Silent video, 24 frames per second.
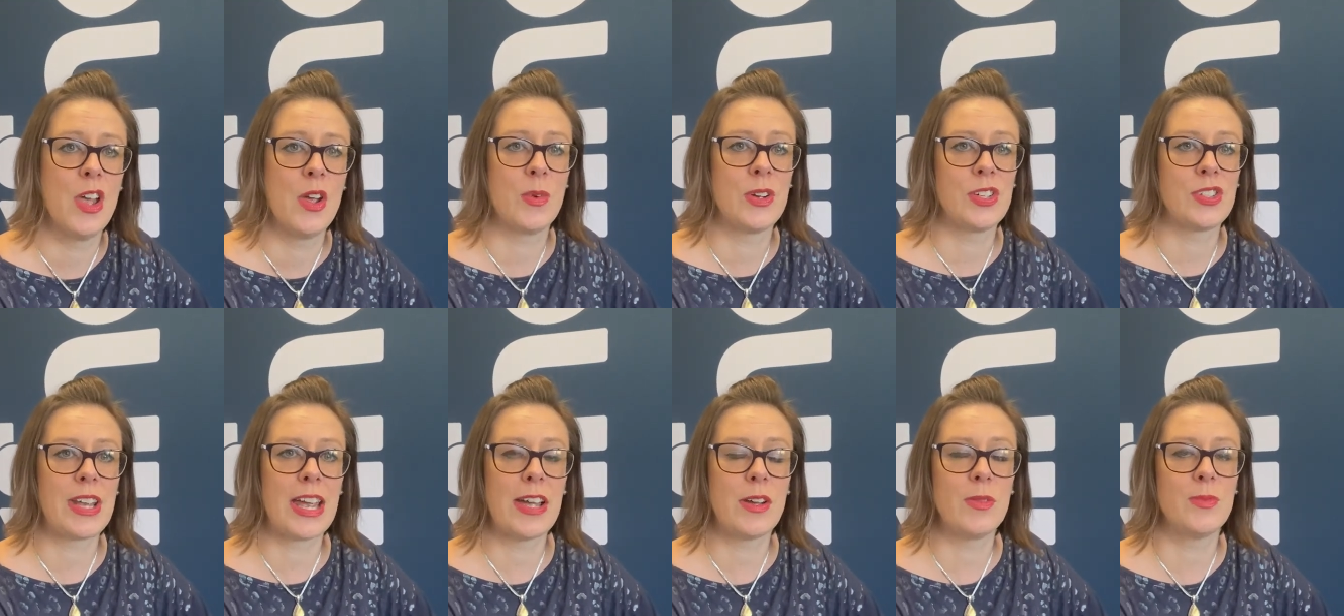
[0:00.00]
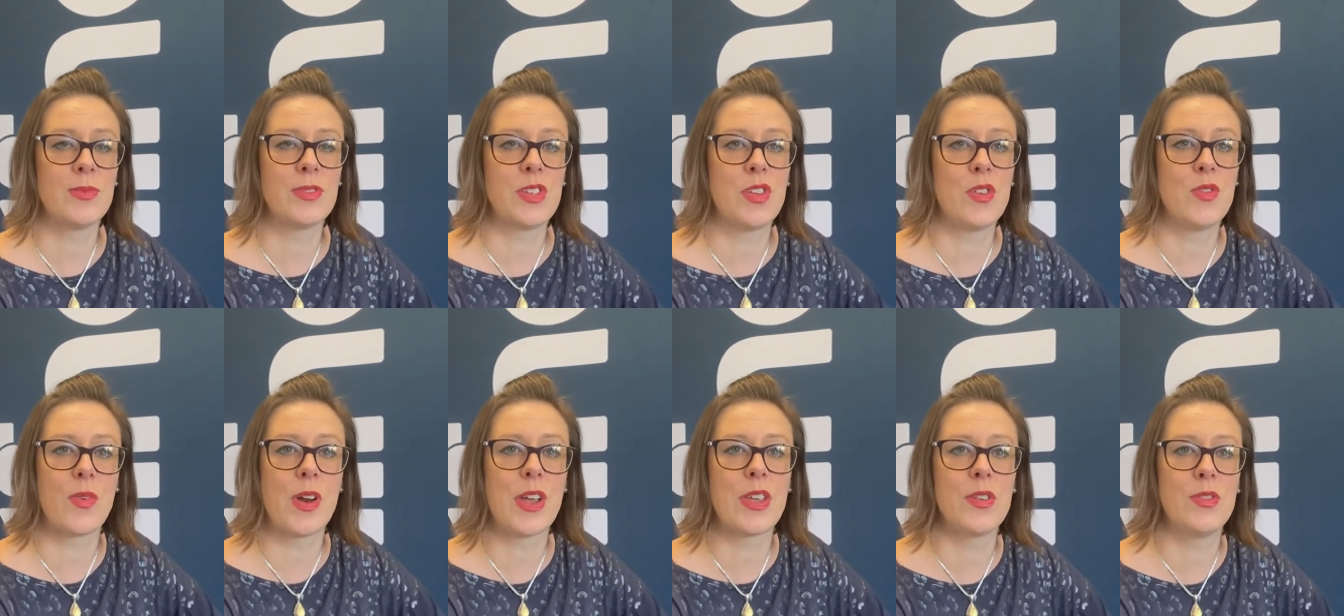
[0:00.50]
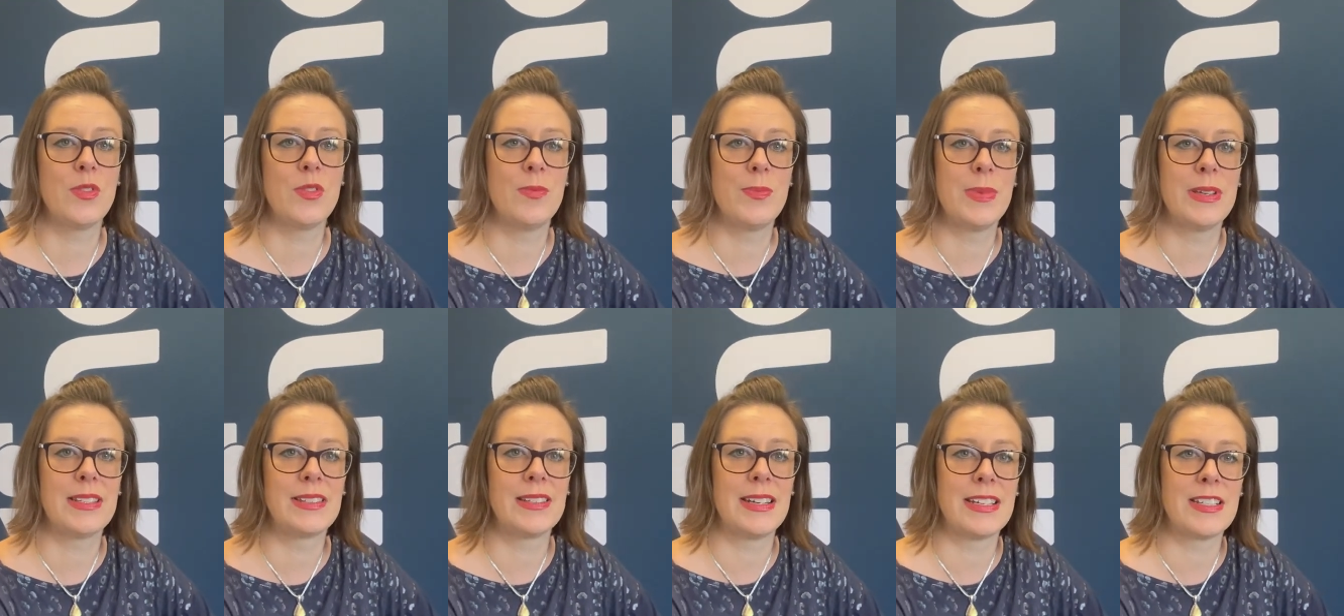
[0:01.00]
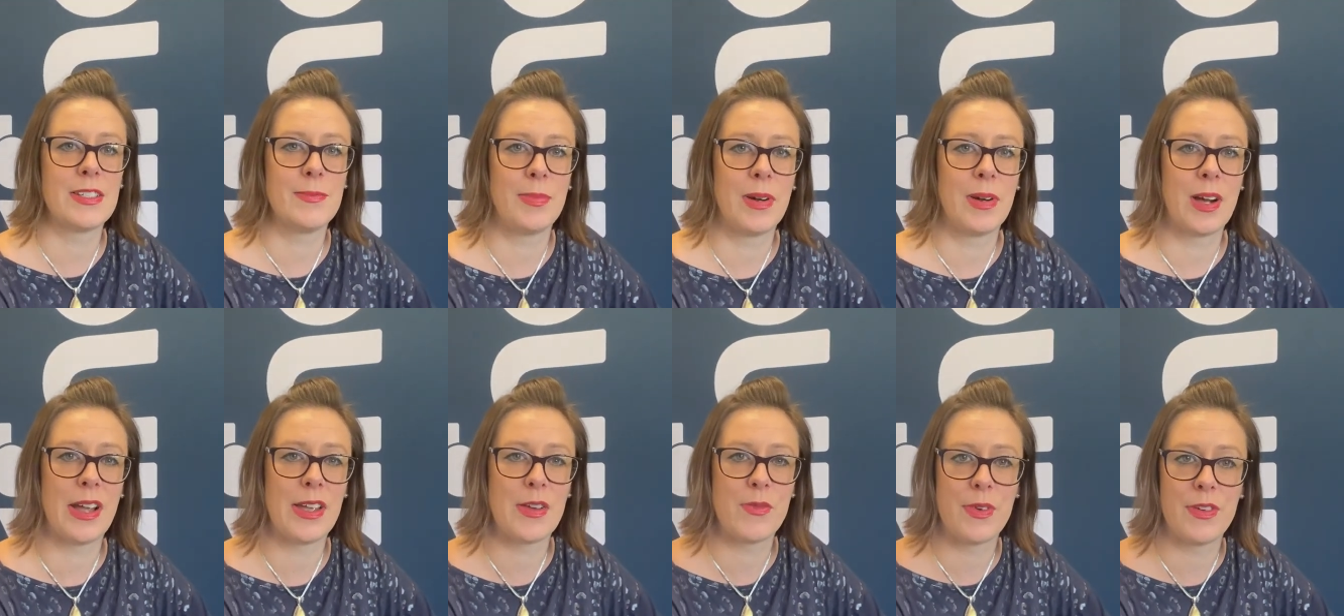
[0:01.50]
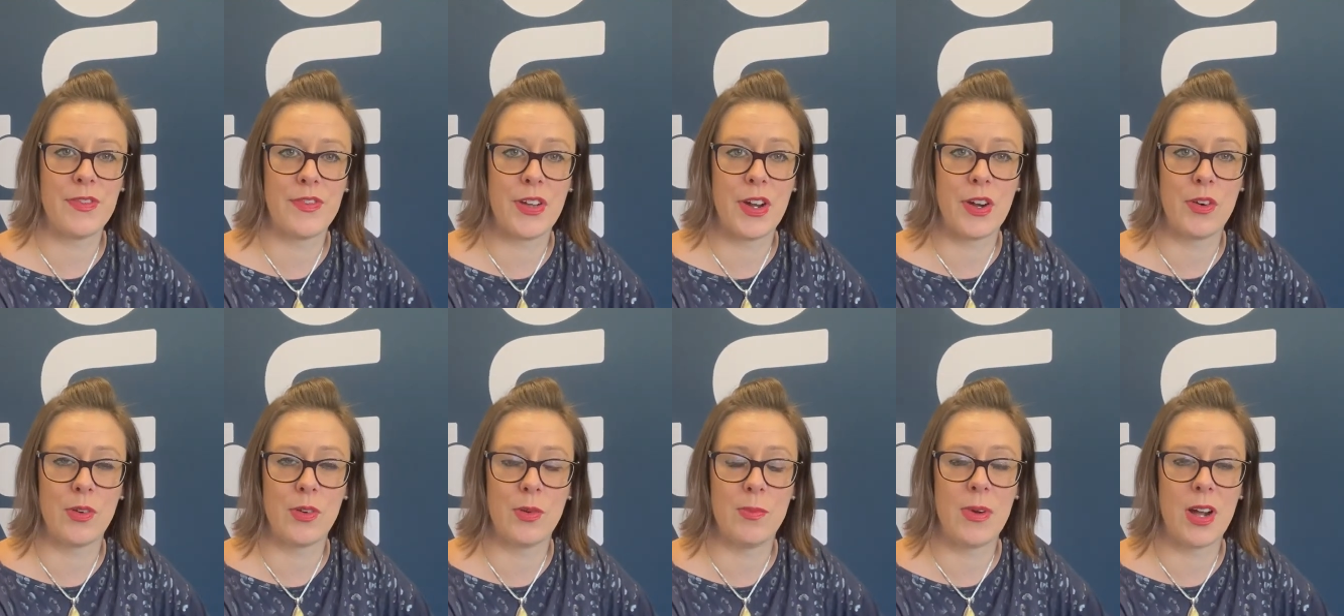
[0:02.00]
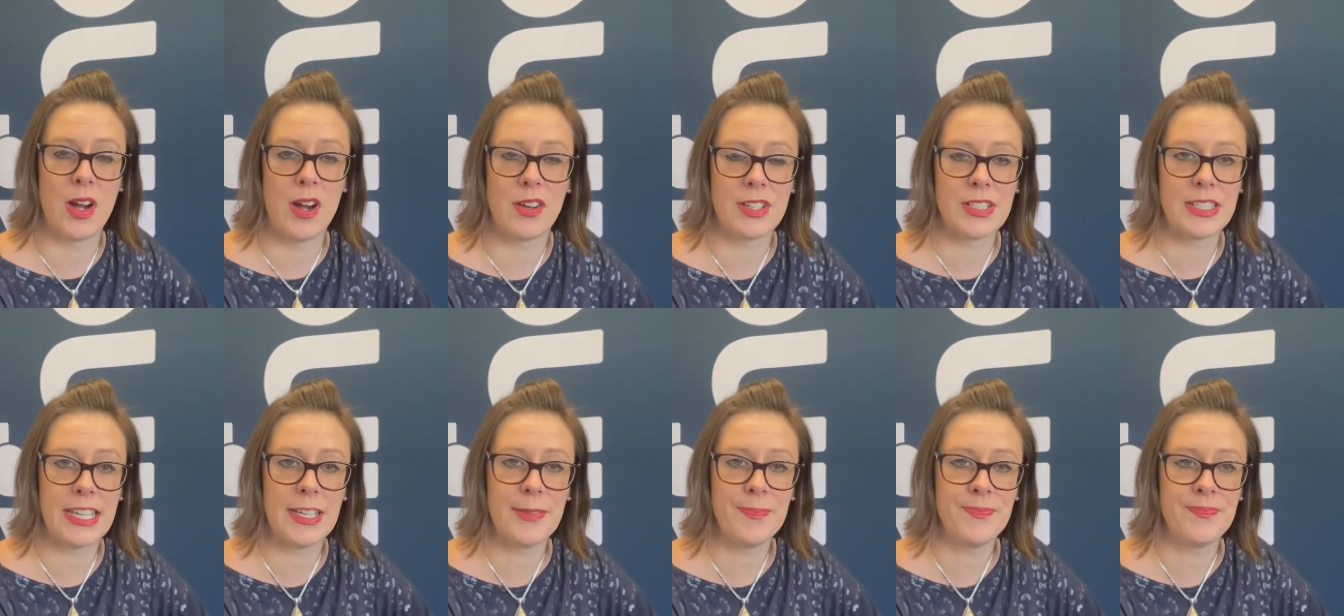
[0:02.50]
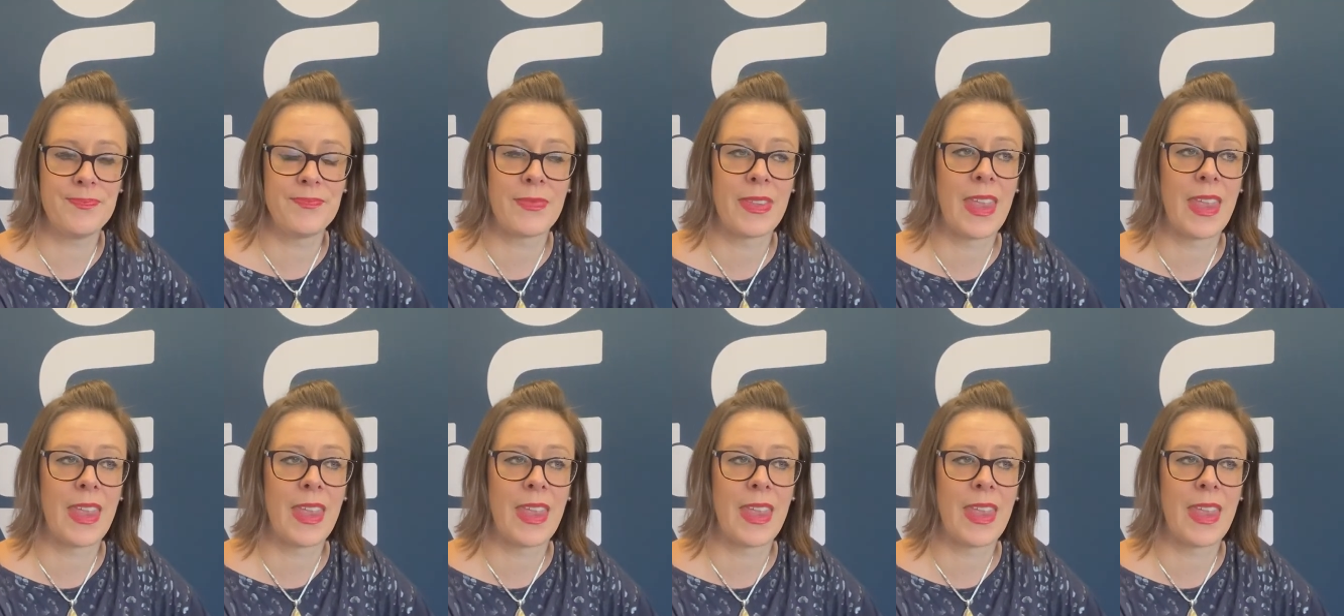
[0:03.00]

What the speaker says: which helps you grow your business by referral marketing.